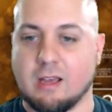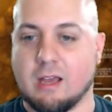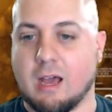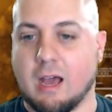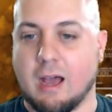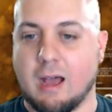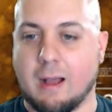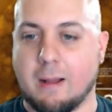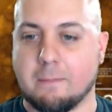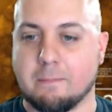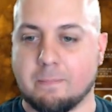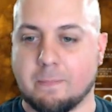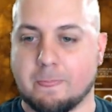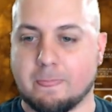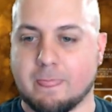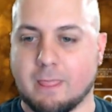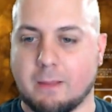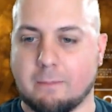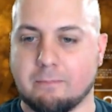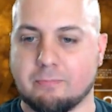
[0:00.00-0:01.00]

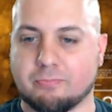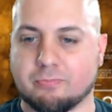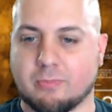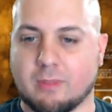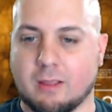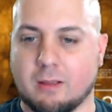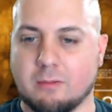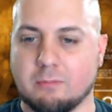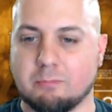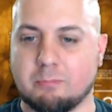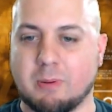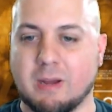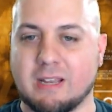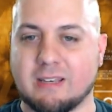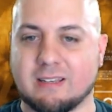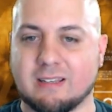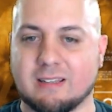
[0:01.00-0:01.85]
But